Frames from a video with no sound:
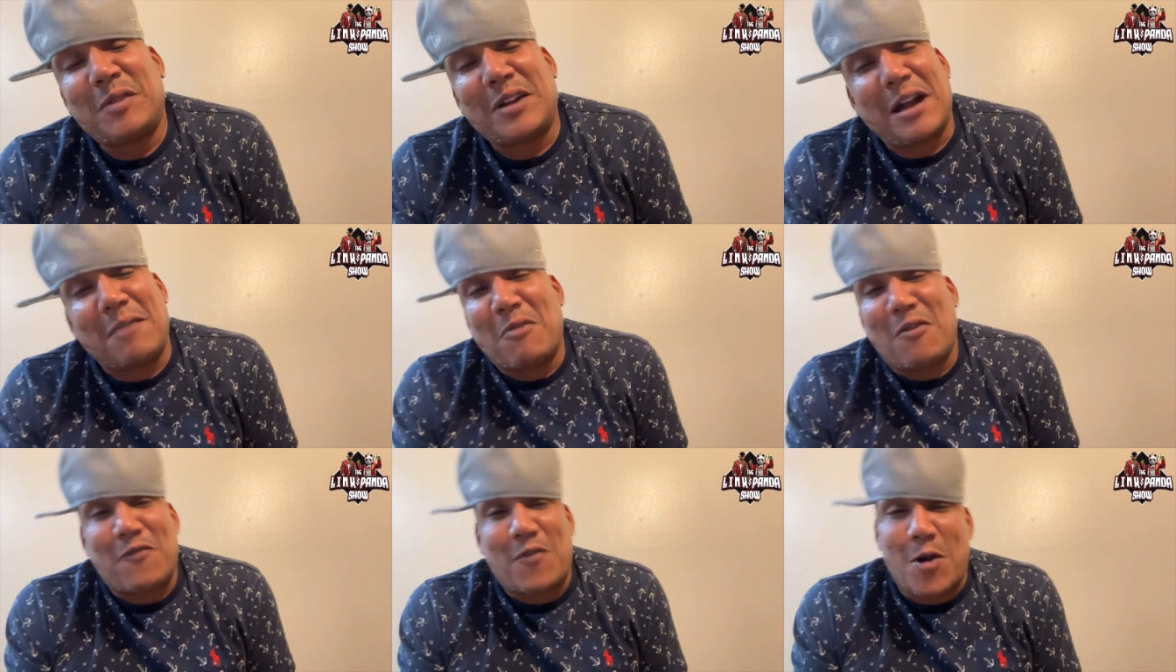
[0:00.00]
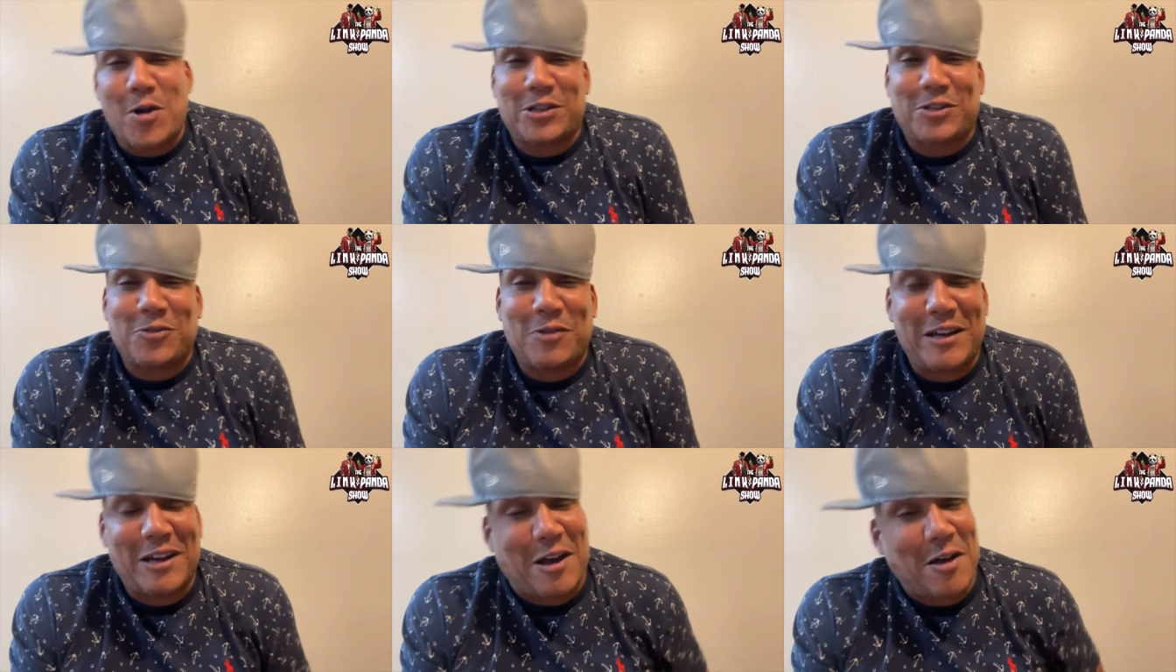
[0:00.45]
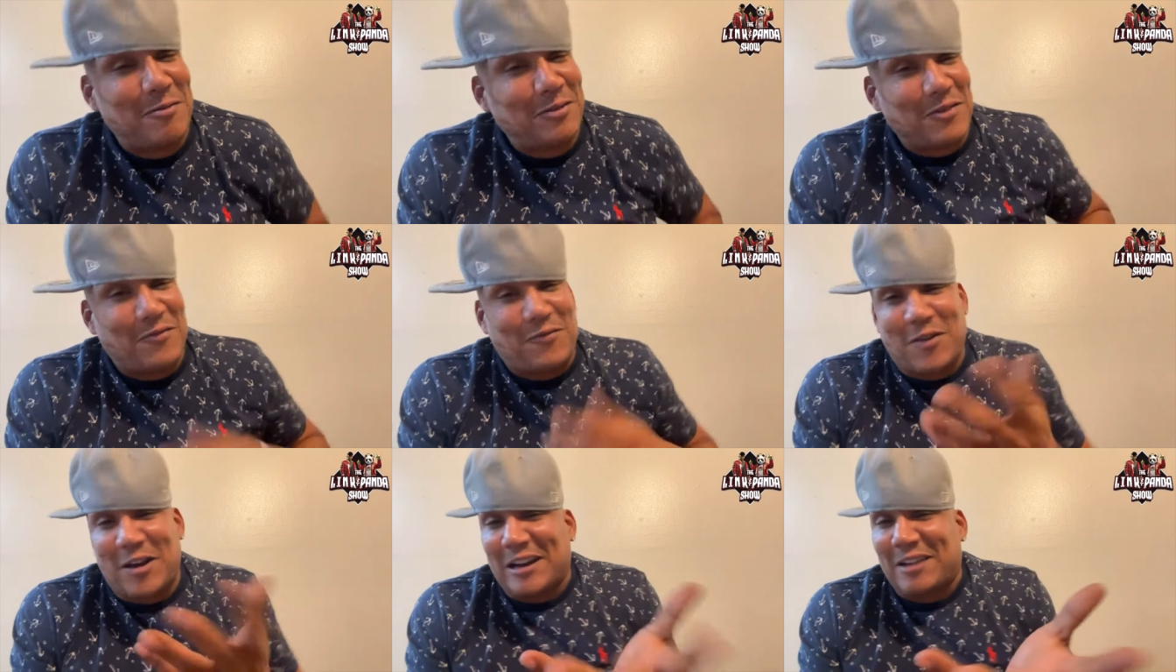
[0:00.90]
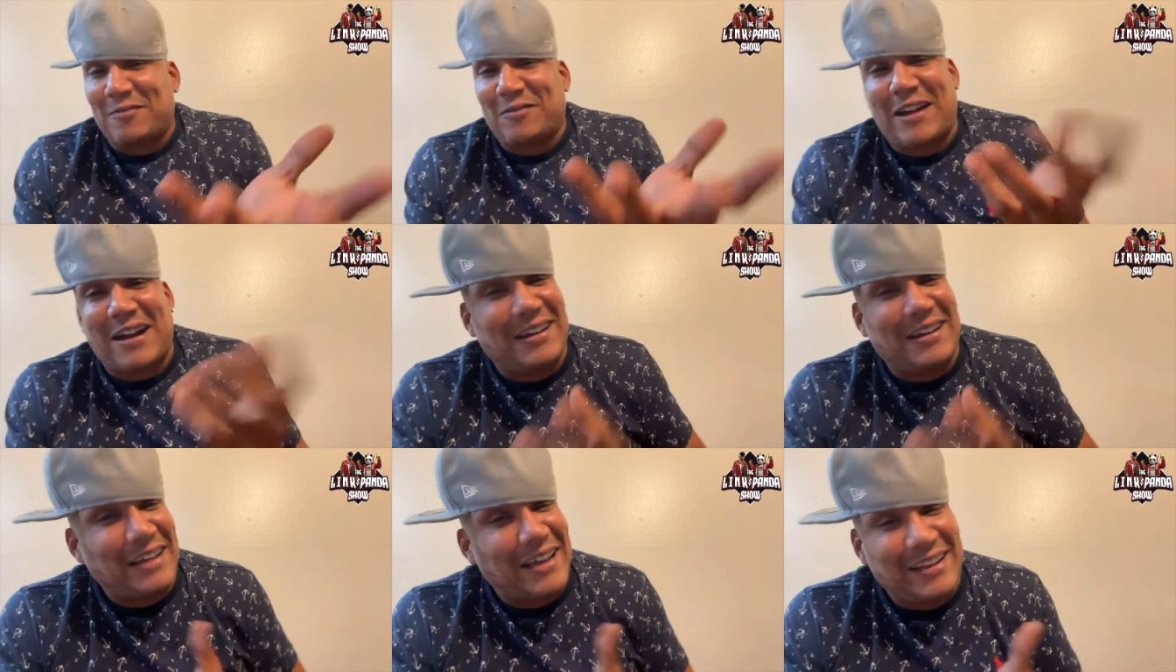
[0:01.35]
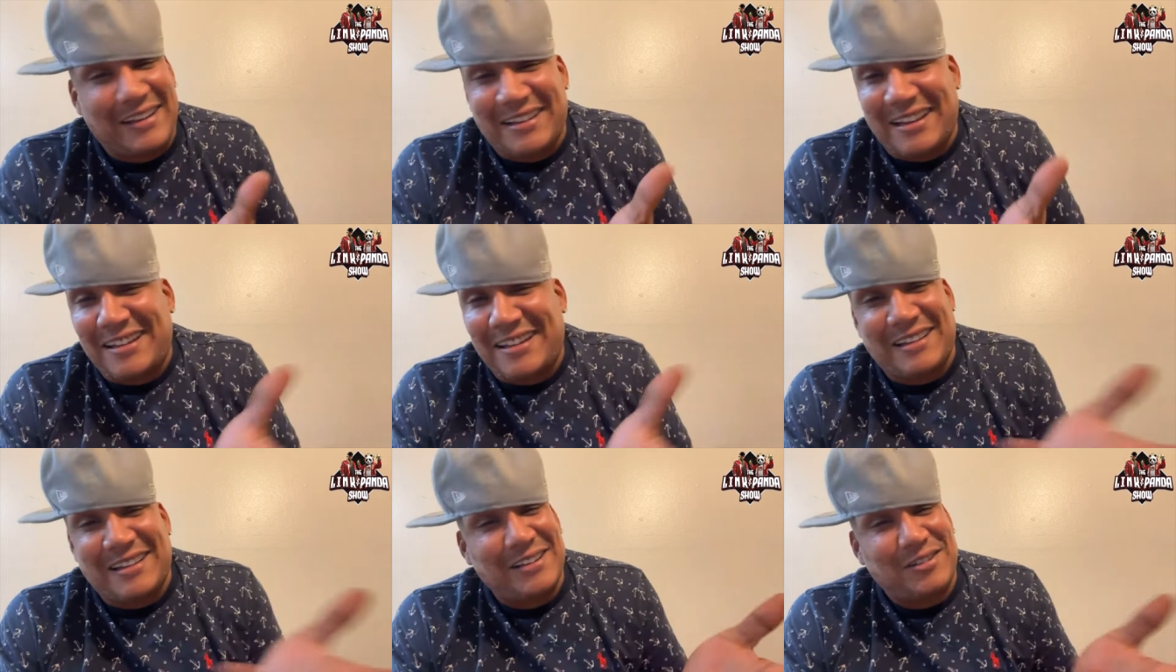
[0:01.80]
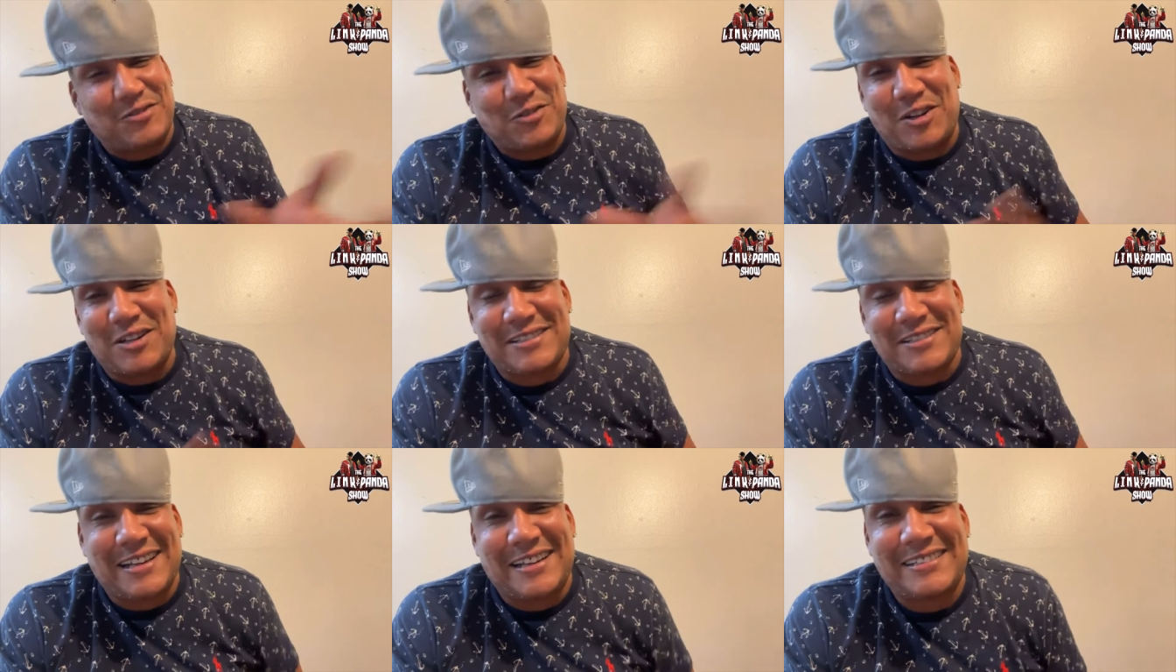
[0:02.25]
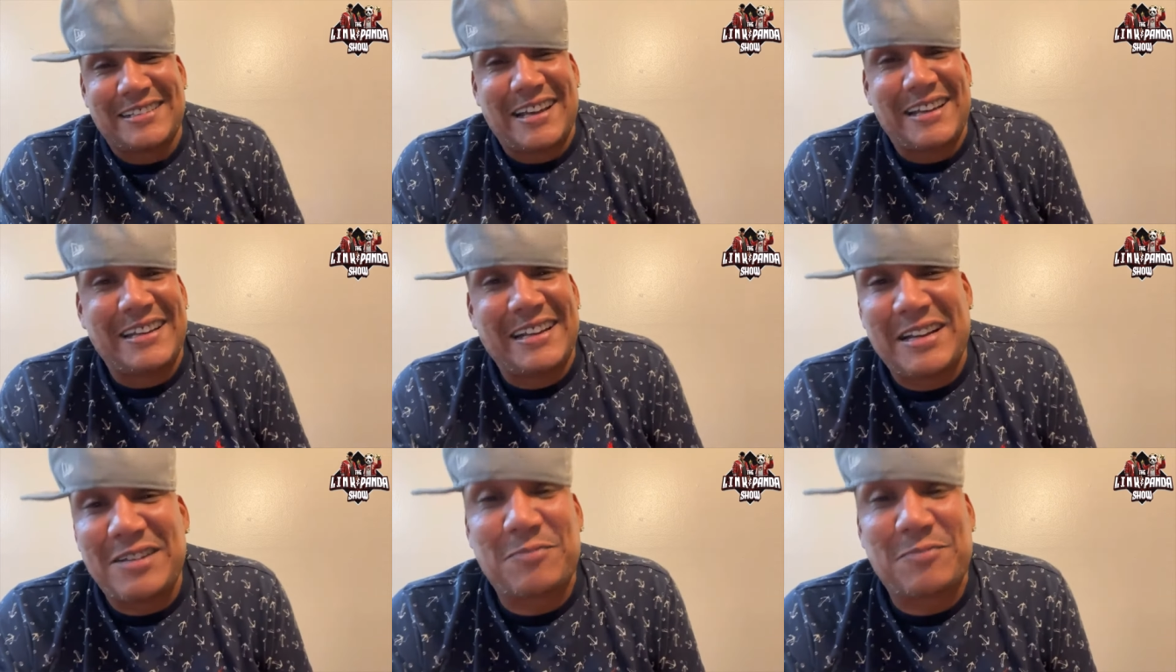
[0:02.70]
But I'm a virgin when it comes to fucking like like like drugs like that.